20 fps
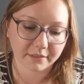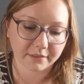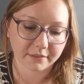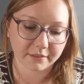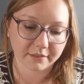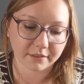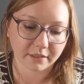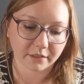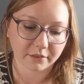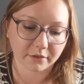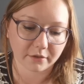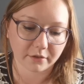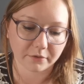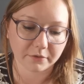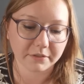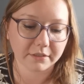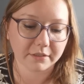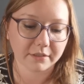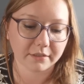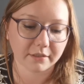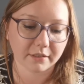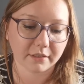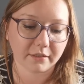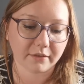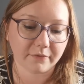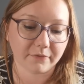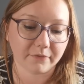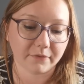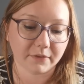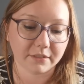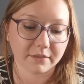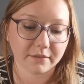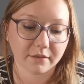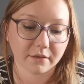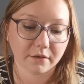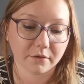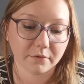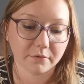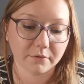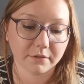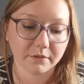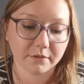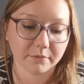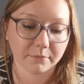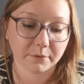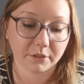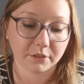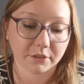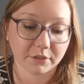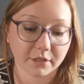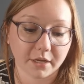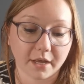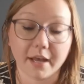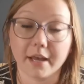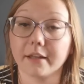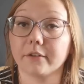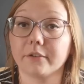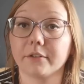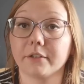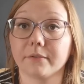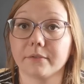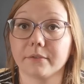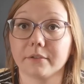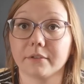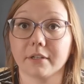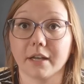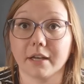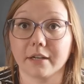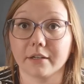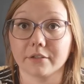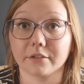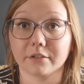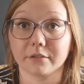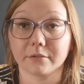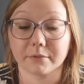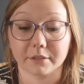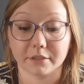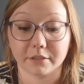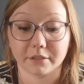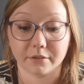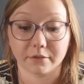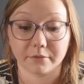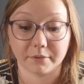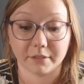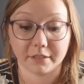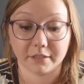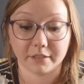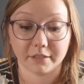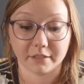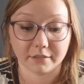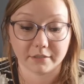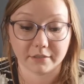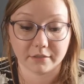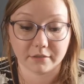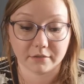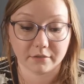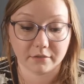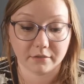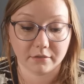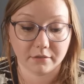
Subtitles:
cellulosic viscose, which I don't even actually really know what it is.